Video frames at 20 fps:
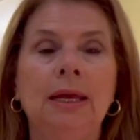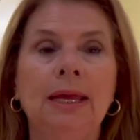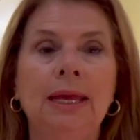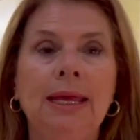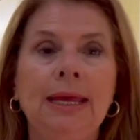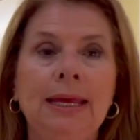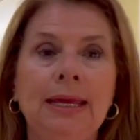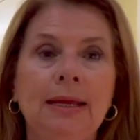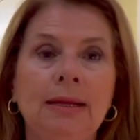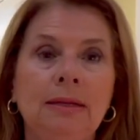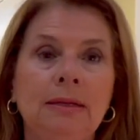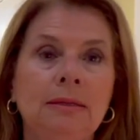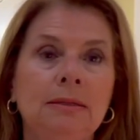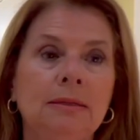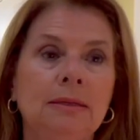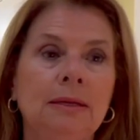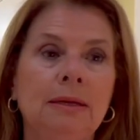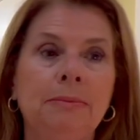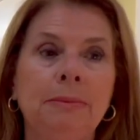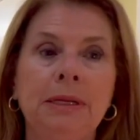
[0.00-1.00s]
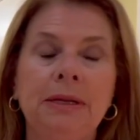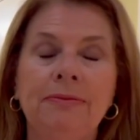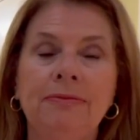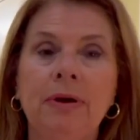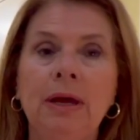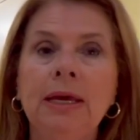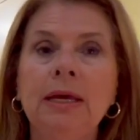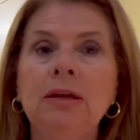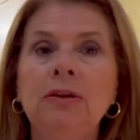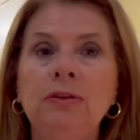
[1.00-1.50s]
And I mean, if
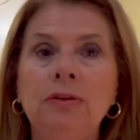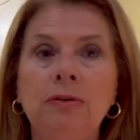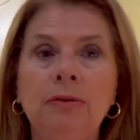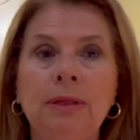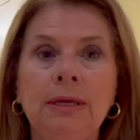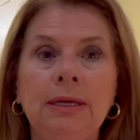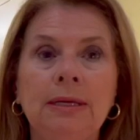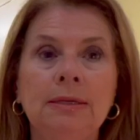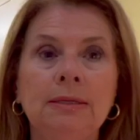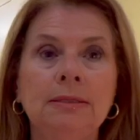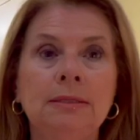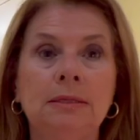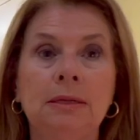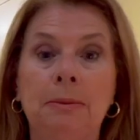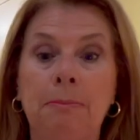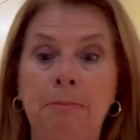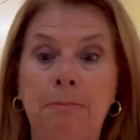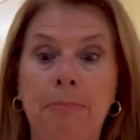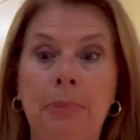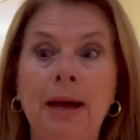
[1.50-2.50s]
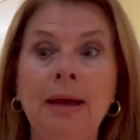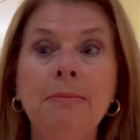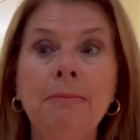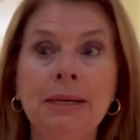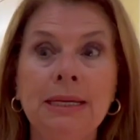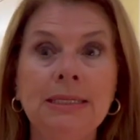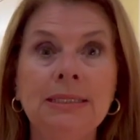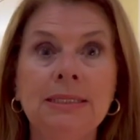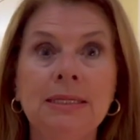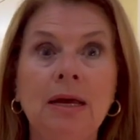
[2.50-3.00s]
I can do this by
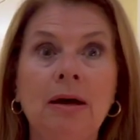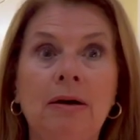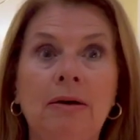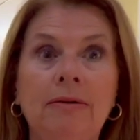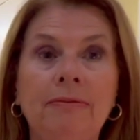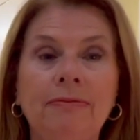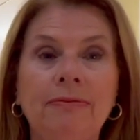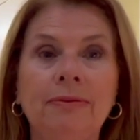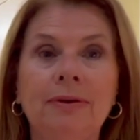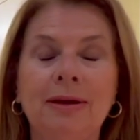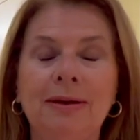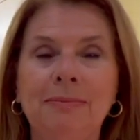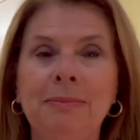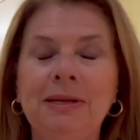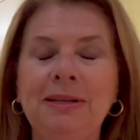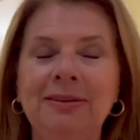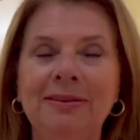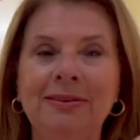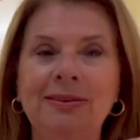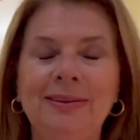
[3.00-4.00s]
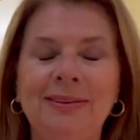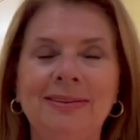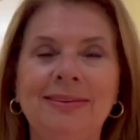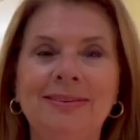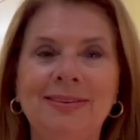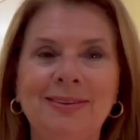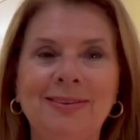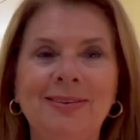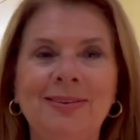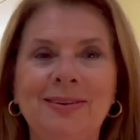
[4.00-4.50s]
myself, coming
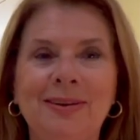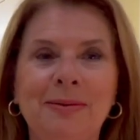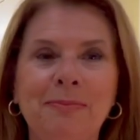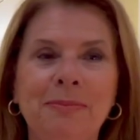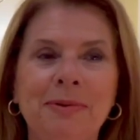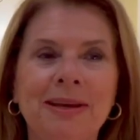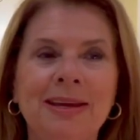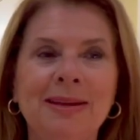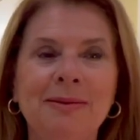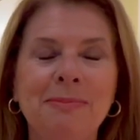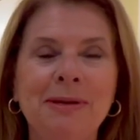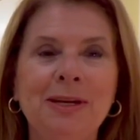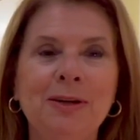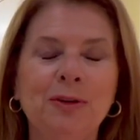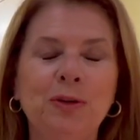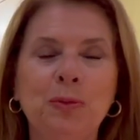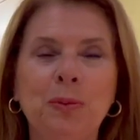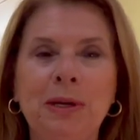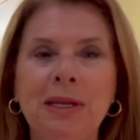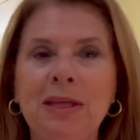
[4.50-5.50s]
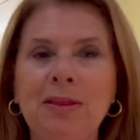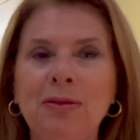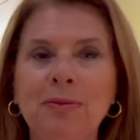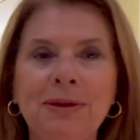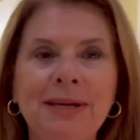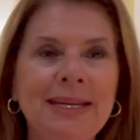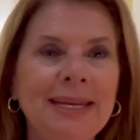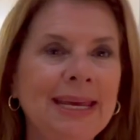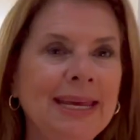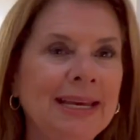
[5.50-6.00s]
to I'm going to be here
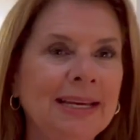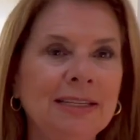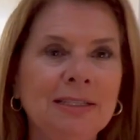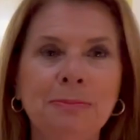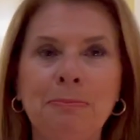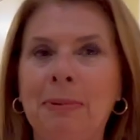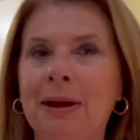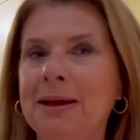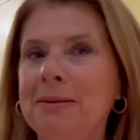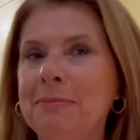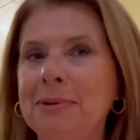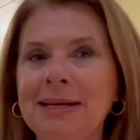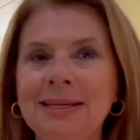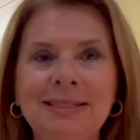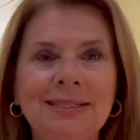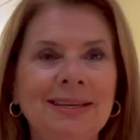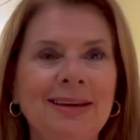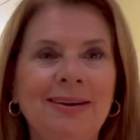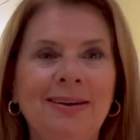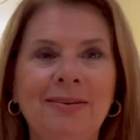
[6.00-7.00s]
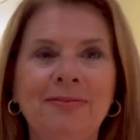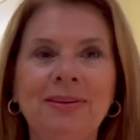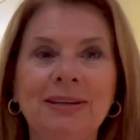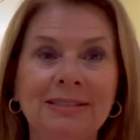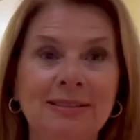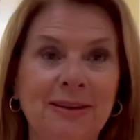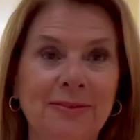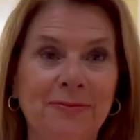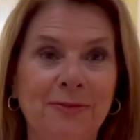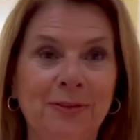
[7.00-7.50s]
23 days by myself,
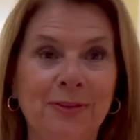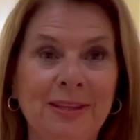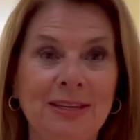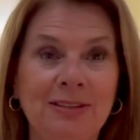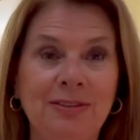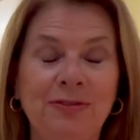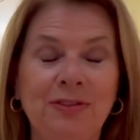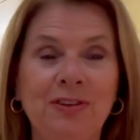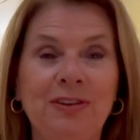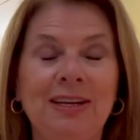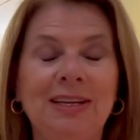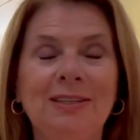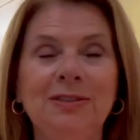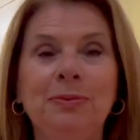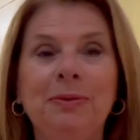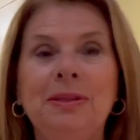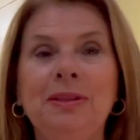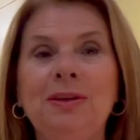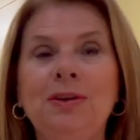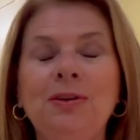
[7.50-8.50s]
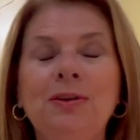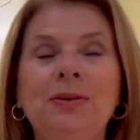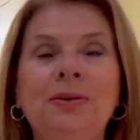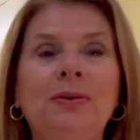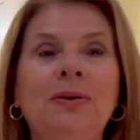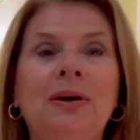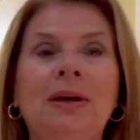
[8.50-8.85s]
except for these few days with you.